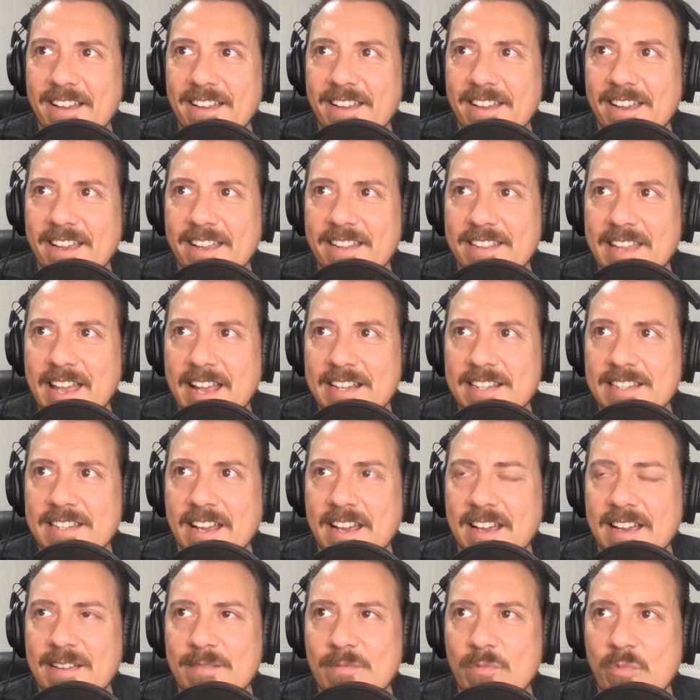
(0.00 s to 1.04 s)
that
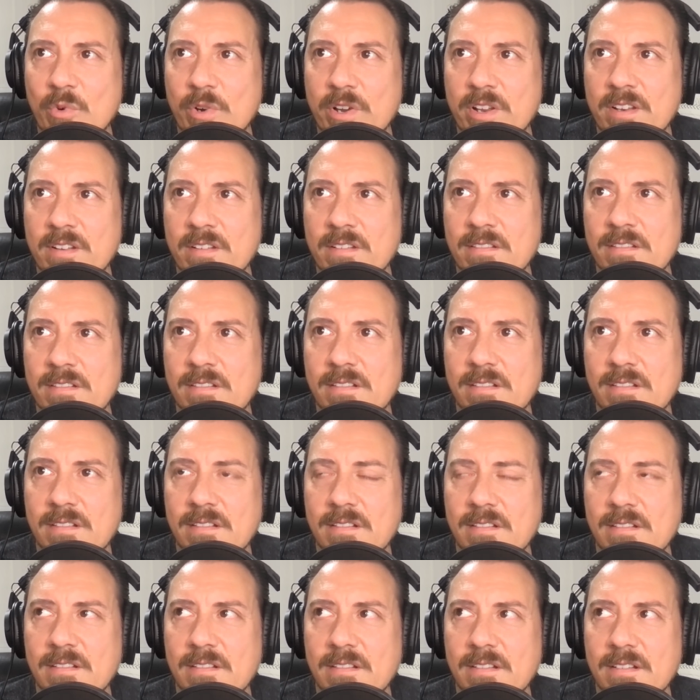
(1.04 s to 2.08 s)
time when
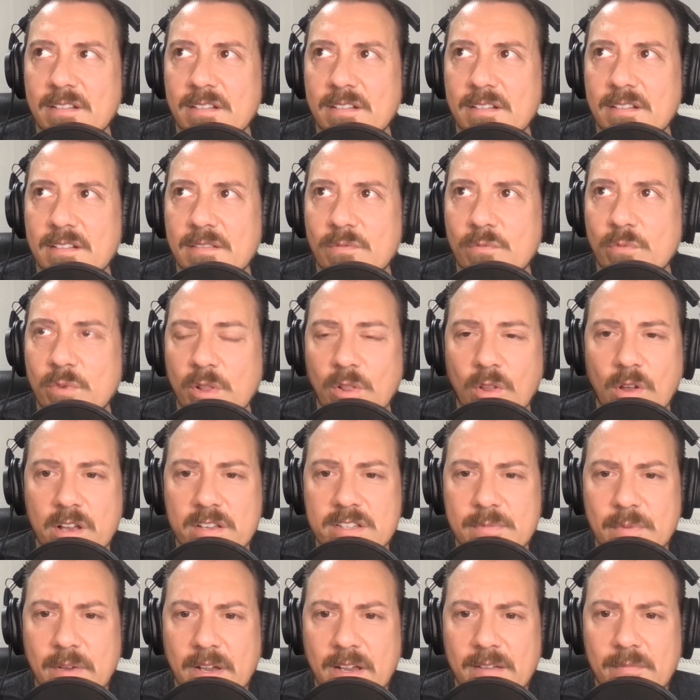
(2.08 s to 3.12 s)
we lost
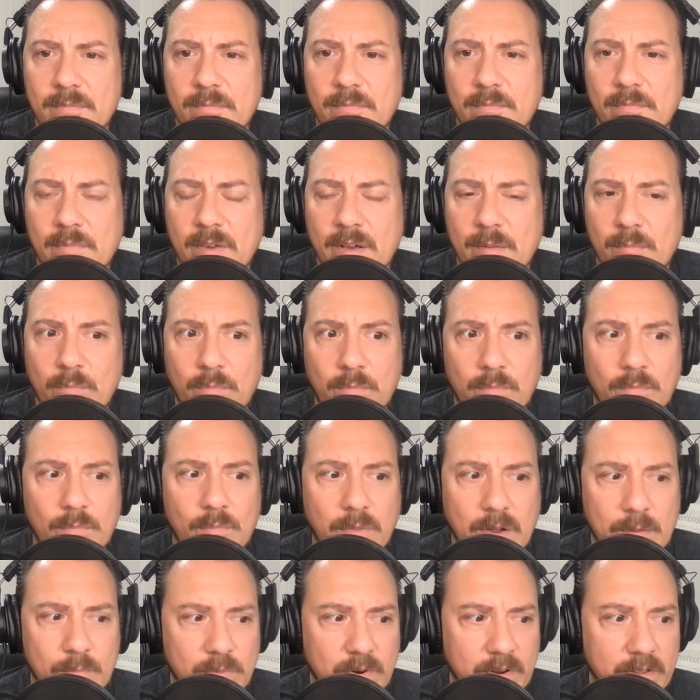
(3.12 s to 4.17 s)
my
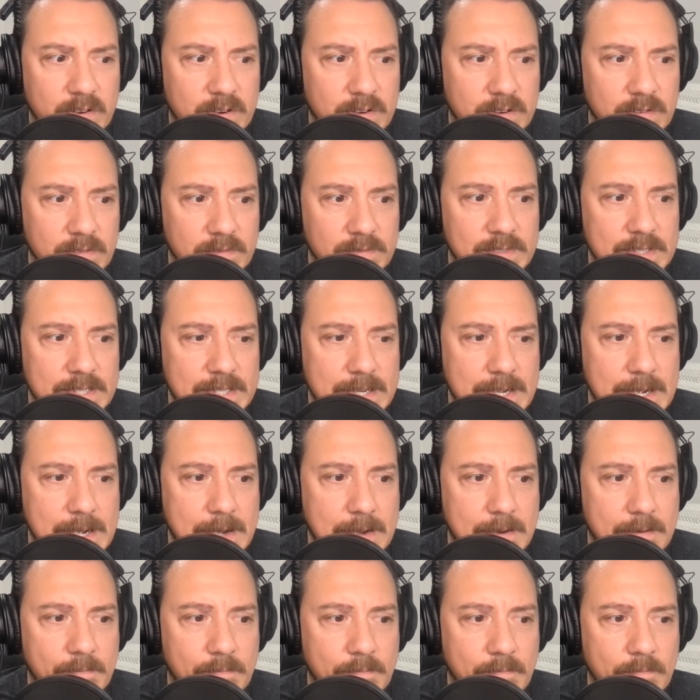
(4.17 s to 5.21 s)
brother,
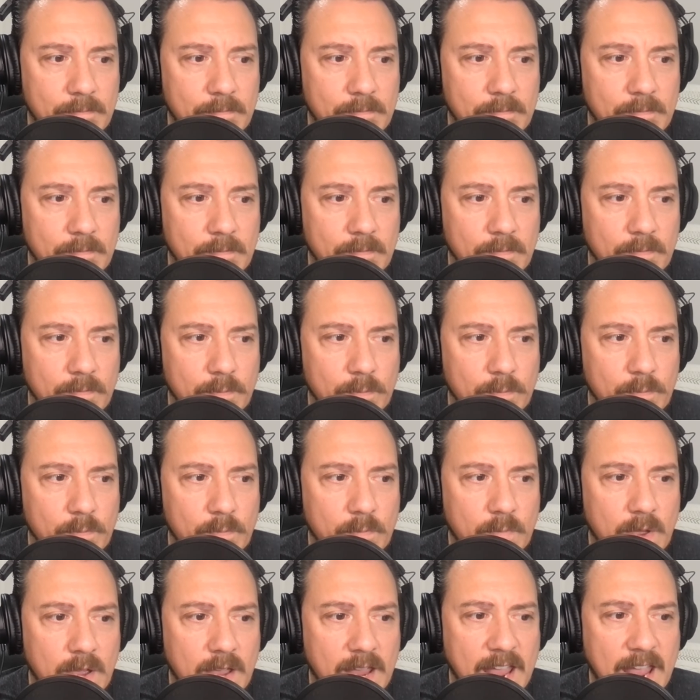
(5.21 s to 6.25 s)
I
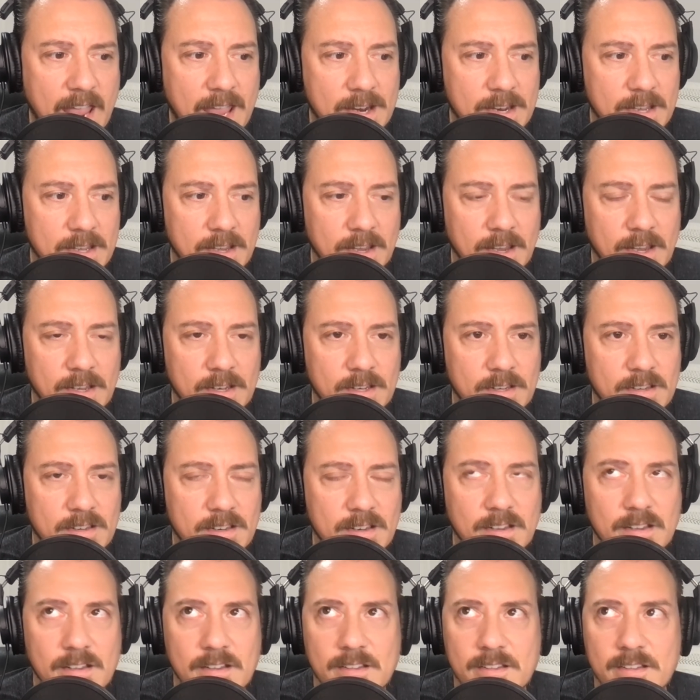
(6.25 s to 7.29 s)
had
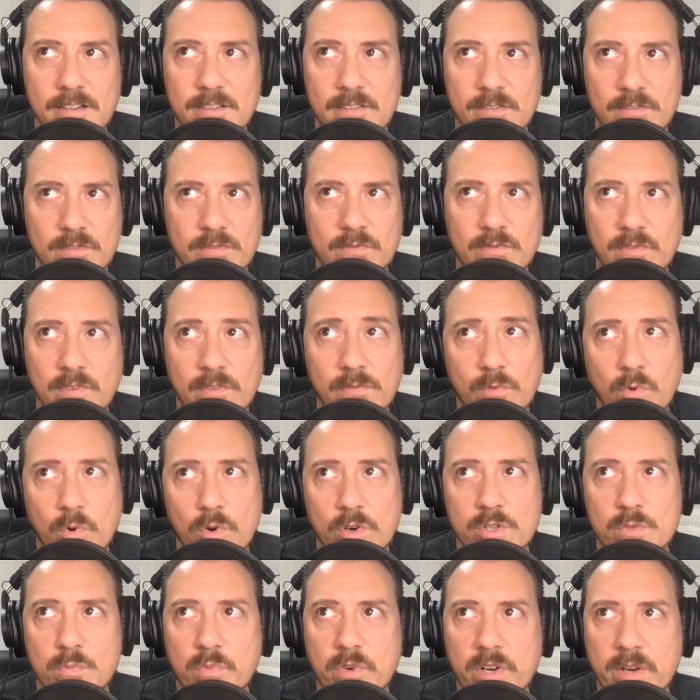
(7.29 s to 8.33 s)
this is of
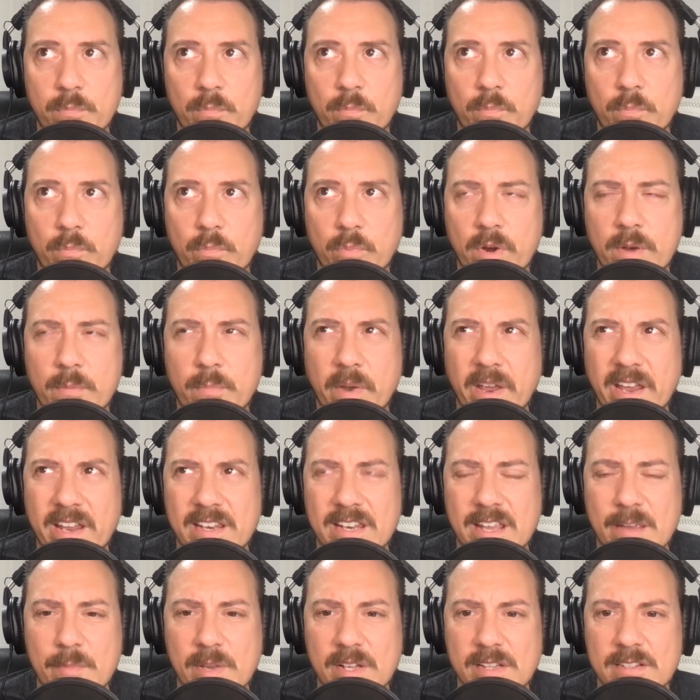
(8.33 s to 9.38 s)
course
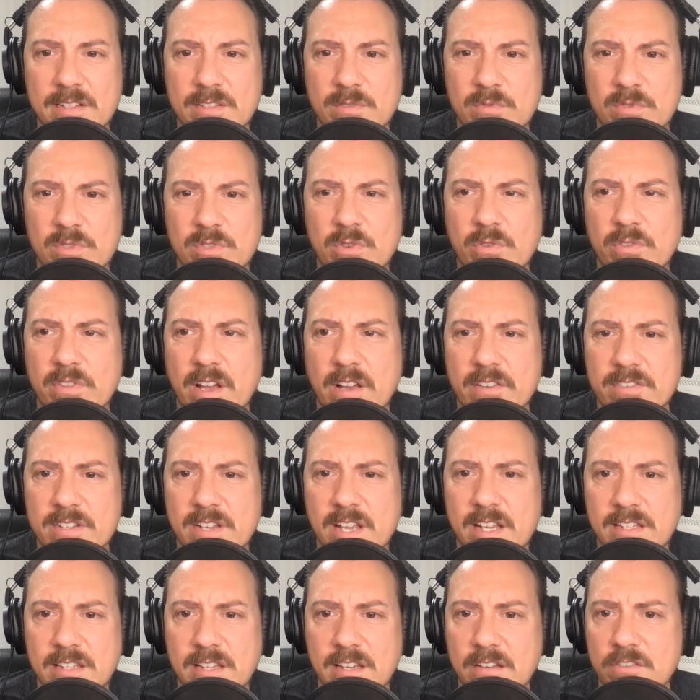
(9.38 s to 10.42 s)
pre-pandemic. This was
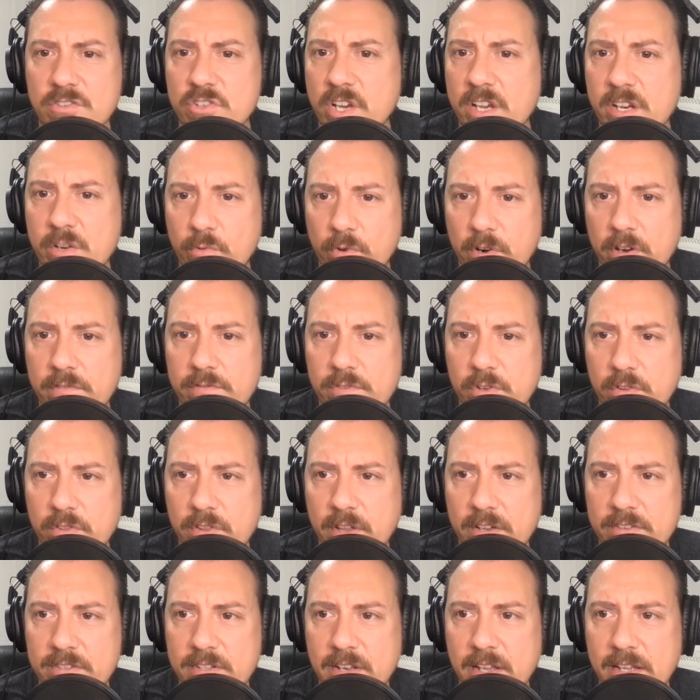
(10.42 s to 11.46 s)
2019, January of
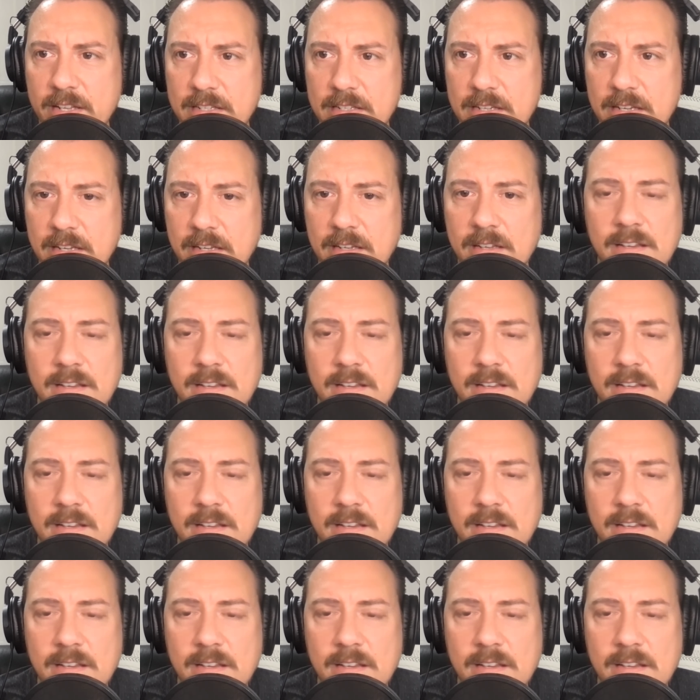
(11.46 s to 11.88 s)
2019.